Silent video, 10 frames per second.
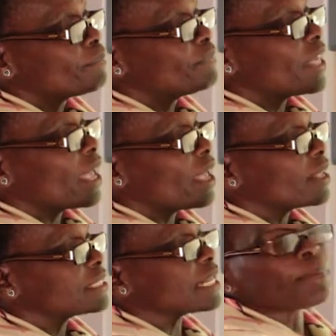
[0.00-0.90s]
the
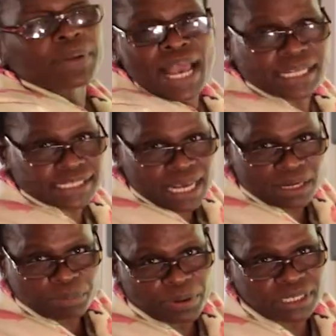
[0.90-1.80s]
supply
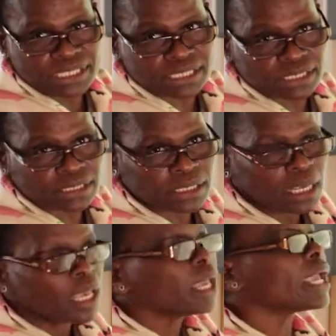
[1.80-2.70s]
side policies
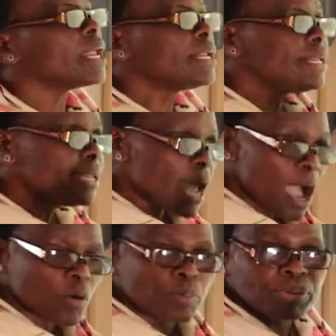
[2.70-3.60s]
can
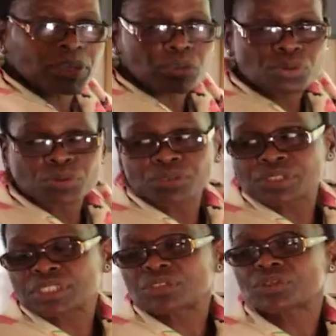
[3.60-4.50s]
now be
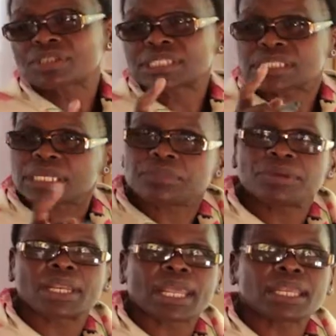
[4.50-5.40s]
used to
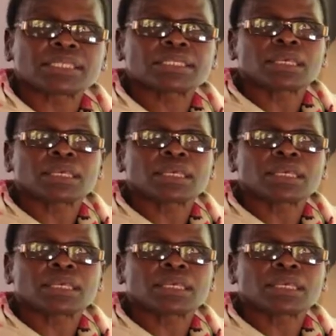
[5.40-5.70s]
stimulate